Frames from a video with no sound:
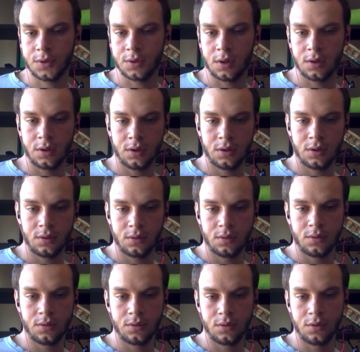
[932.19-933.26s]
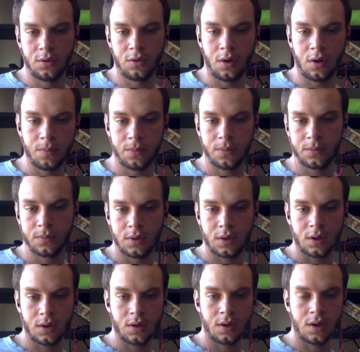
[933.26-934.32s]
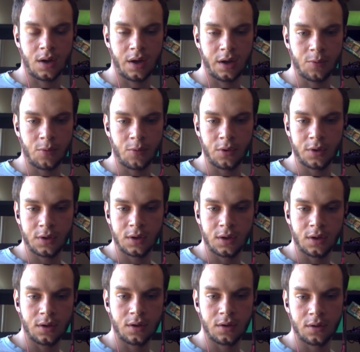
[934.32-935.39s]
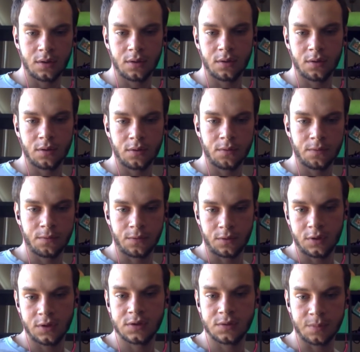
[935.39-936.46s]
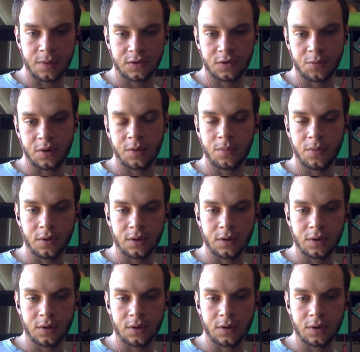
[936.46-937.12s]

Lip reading: and this endpoint will be streamed in high quality while all others will be in low quality.